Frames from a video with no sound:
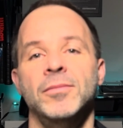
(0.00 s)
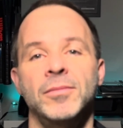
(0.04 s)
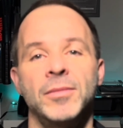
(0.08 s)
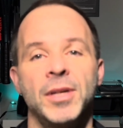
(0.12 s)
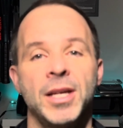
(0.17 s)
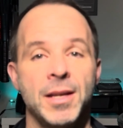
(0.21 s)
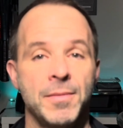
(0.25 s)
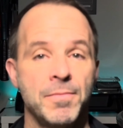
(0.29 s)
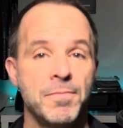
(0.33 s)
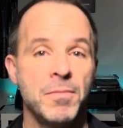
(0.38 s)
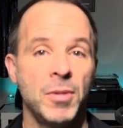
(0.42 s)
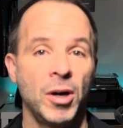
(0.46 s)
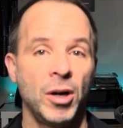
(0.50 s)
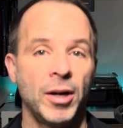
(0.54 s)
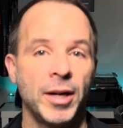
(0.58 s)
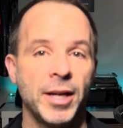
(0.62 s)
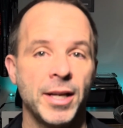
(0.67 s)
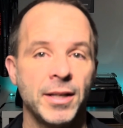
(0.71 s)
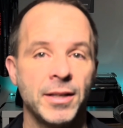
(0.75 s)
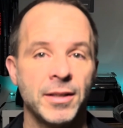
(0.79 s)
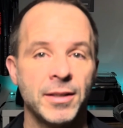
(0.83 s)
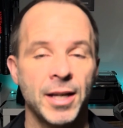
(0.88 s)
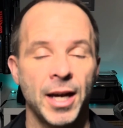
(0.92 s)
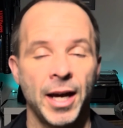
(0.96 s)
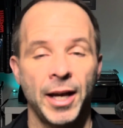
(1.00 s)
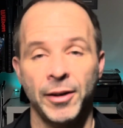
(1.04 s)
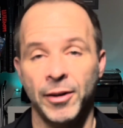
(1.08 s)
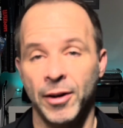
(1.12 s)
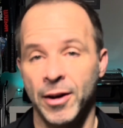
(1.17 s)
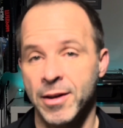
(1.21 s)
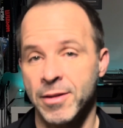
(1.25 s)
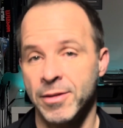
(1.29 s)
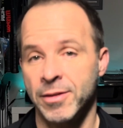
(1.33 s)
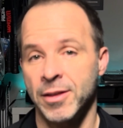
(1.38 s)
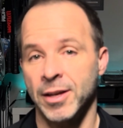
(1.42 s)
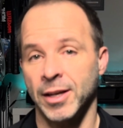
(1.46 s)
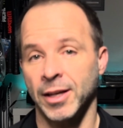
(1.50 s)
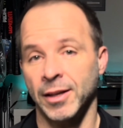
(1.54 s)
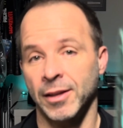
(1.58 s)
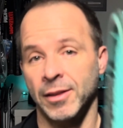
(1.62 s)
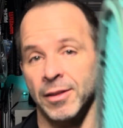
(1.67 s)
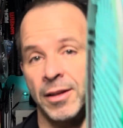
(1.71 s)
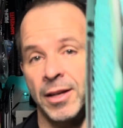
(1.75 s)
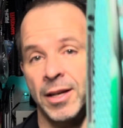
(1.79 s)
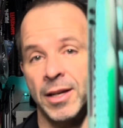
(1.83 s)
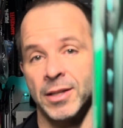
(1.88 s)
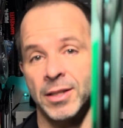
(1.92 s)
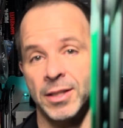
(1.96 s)
in mind. And I think
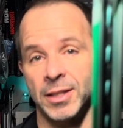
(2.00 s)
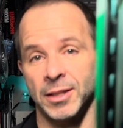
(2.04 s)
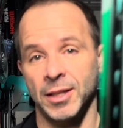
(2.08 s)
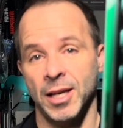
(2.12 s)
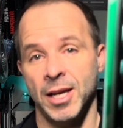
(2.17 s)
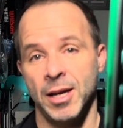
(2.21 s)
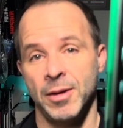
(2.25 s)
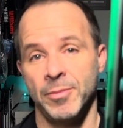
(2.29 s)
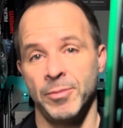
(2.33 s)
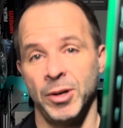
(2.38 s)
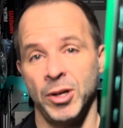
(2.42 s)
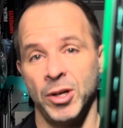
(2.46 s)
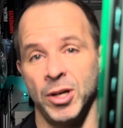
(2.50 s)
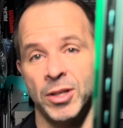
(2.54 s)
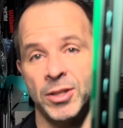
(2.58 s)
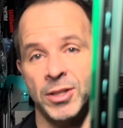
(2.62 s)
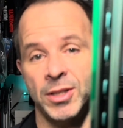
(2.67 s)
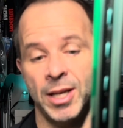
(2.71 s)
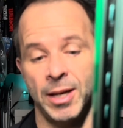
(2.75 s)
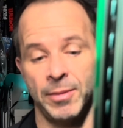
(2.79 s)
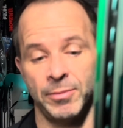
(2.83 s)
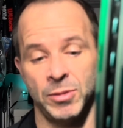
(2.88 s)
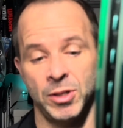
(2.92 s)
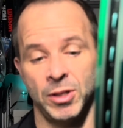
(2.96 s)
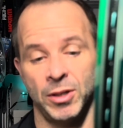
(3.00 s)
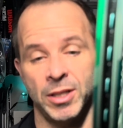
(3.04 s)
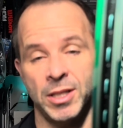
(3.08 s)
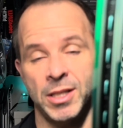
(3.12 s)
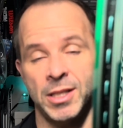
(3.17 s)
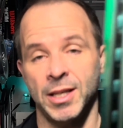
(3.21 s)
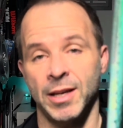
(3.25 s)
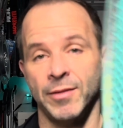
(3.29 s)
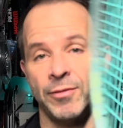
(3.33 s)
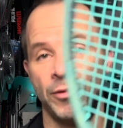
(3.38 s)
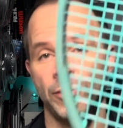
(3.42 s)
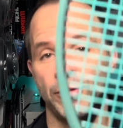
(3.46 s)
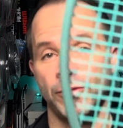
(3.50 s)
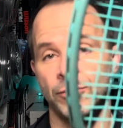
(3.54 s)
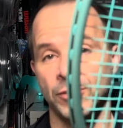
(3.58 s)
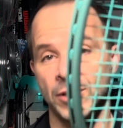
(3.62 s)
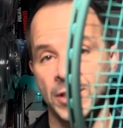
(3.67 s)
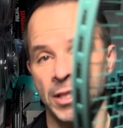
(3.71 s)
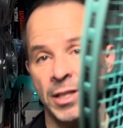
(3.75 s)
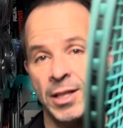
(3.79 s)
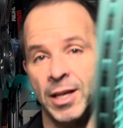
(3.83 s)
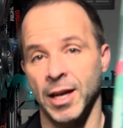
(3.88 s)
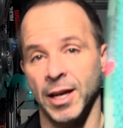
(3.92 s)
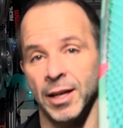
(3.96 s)
this Percept
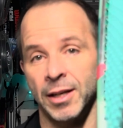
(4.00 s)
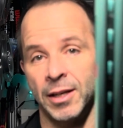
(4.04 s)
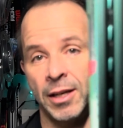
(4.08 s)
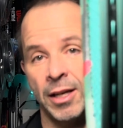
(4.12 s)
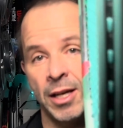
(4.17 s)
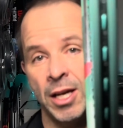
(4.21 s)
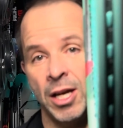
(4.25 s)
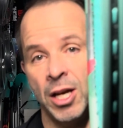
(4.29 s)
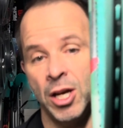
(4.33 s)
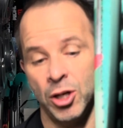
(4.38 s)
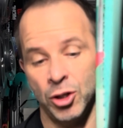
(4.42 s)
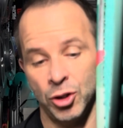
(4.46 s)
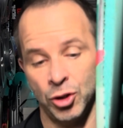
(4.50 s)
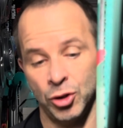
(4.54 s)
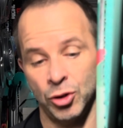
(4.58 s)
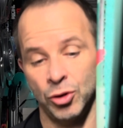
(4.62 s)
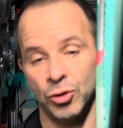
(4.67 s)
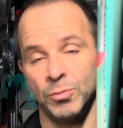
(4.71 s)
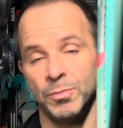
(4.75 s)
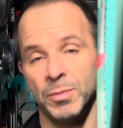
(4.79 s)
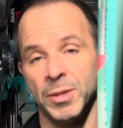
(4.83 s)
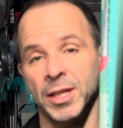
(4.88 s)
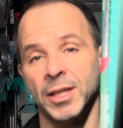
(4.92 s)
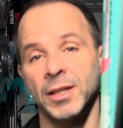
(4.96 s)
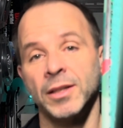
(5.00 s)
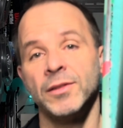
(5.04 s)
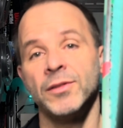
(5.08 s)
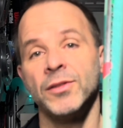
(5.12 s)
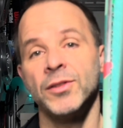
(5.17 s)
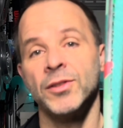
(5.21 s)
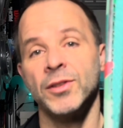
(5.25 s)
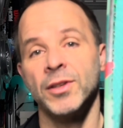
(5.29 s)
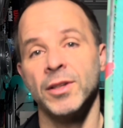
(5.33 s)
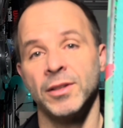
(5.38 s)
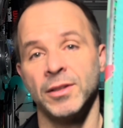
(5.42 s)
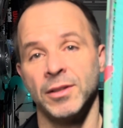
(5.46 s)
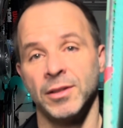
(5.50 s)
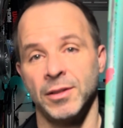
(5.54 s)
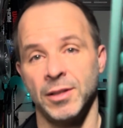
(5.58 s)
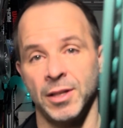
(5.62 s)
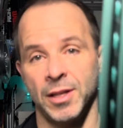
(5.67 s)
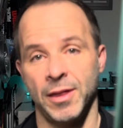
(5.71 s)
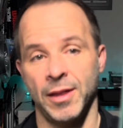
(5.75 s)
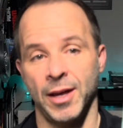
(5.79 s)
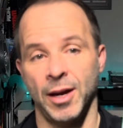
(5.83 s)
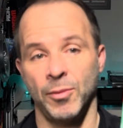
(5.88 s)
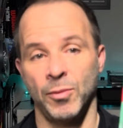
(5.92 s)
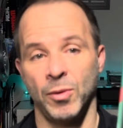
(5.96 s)
97310 should be considered
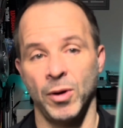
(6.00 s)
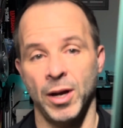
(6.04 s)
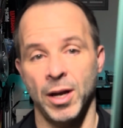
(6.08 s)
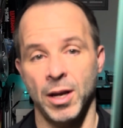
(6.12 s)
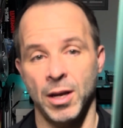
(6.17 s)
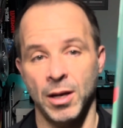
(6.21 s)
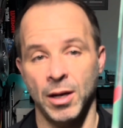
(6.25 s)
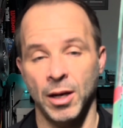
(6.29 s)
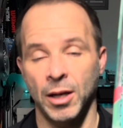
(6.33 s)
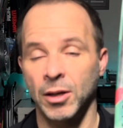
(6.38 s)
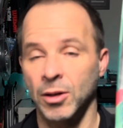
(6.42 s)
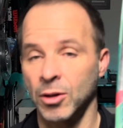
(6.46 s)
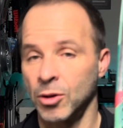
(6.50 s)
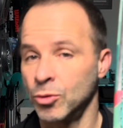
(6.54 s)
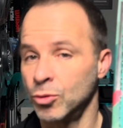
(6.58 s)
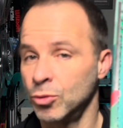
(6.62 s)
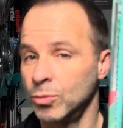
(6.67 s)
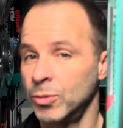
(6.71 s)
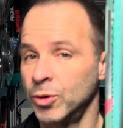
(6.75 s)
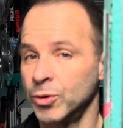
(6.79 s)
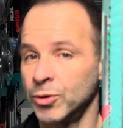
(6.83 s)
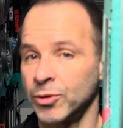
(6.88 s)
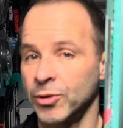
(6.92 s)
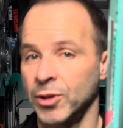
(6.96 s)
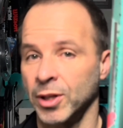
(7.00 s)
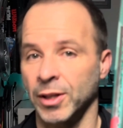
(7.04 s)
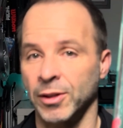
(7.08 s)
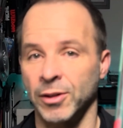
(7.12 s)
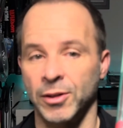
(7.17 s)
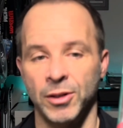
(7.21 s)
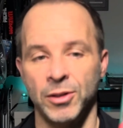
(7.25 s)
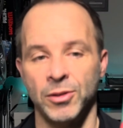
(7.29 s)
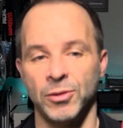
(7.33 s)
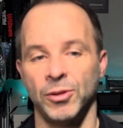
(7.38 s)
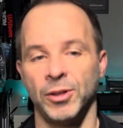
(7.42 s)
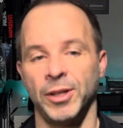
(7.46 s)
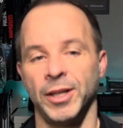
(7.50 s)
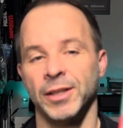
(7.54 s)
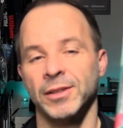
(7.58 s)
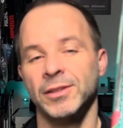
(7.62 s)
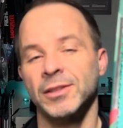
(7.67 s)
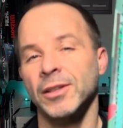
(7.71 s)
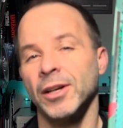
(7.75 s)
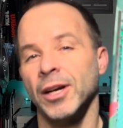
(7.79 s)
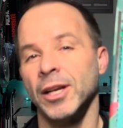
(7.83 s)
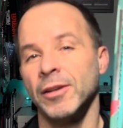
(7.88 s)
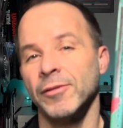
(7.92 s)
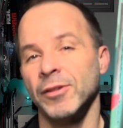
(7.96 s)
in that way. And I almost think that
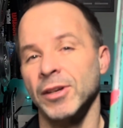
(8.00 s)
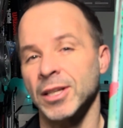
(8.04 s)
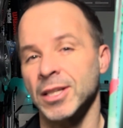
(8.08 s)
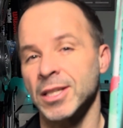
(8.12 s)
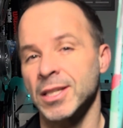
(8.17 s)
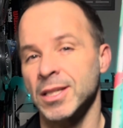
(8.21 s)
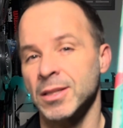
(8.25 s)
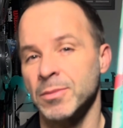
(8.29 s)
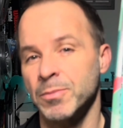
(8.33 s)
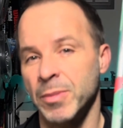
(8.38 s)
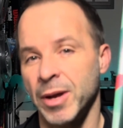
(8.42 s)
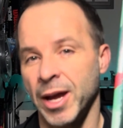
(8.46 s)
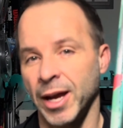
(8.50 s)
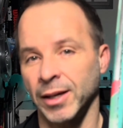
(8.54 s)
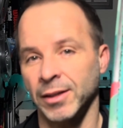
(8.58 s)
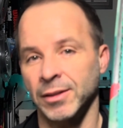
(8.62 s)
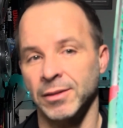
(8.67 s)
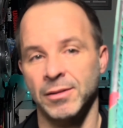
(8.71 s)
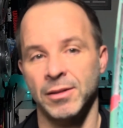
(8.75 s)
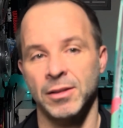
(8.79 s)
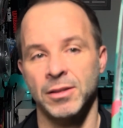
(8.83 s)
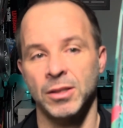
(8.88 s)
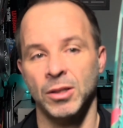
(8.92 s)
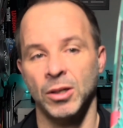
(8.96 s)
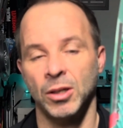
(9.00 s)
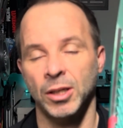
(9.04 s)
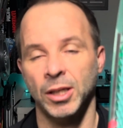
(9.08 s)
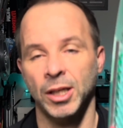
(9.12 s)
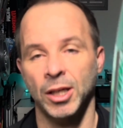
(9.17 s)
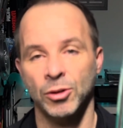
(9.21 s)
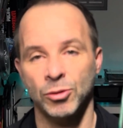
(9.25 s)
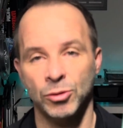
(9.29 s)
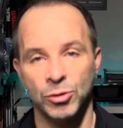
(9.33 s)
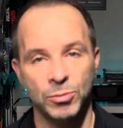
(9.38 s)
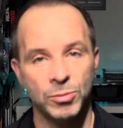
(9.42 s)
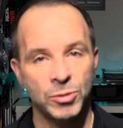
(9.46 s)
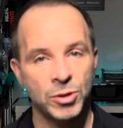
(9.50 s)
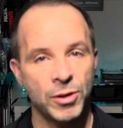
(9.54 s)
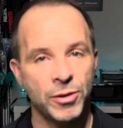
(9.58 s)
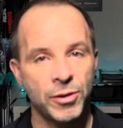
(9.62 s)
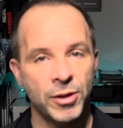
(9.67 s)
Yonex kind of expect the target group to